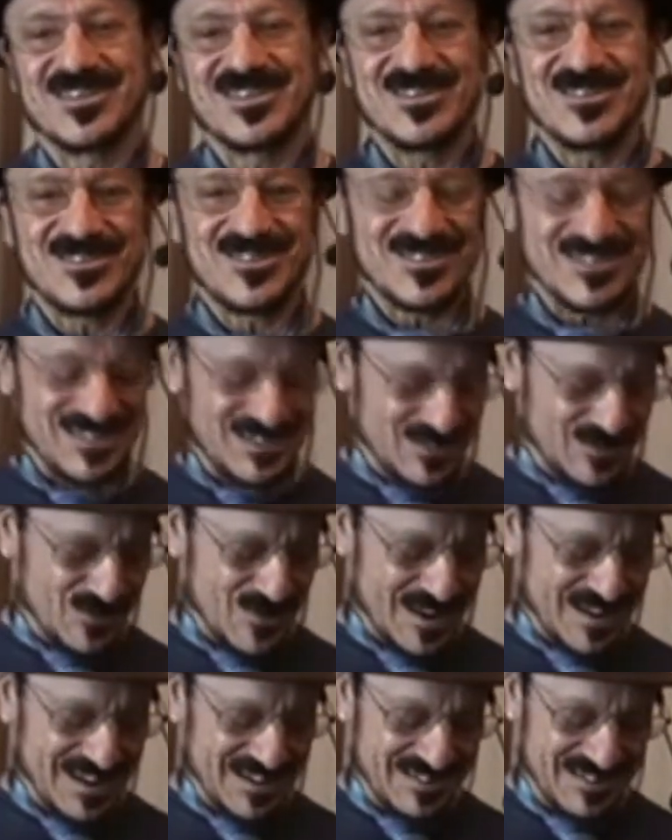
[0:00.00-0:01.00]
It uses it
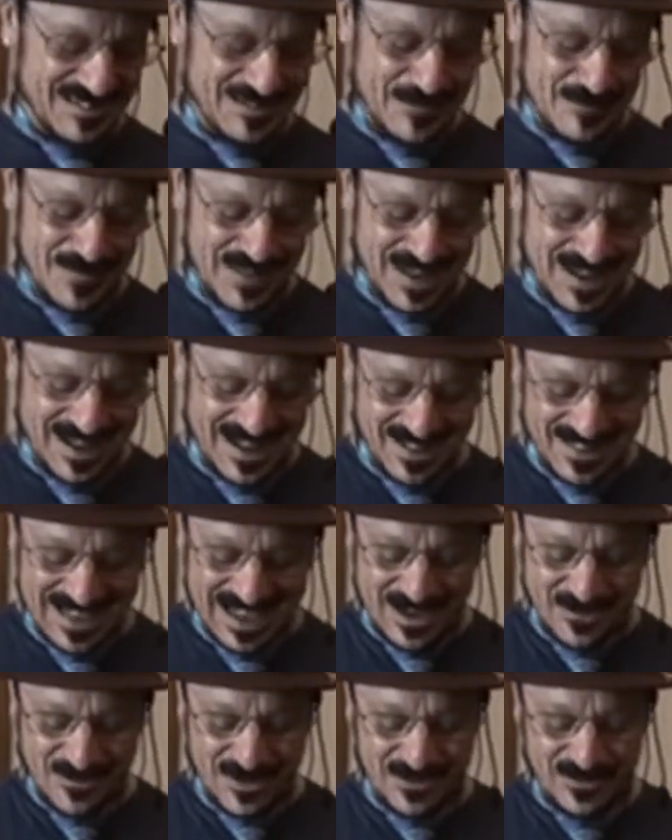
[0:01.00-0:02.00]
twice.
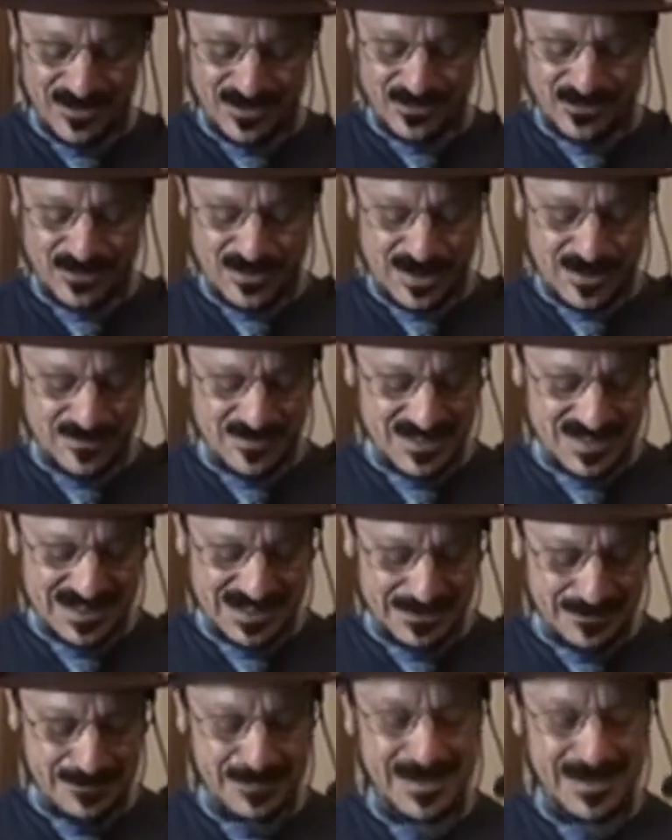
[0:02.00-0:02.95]
That one was from the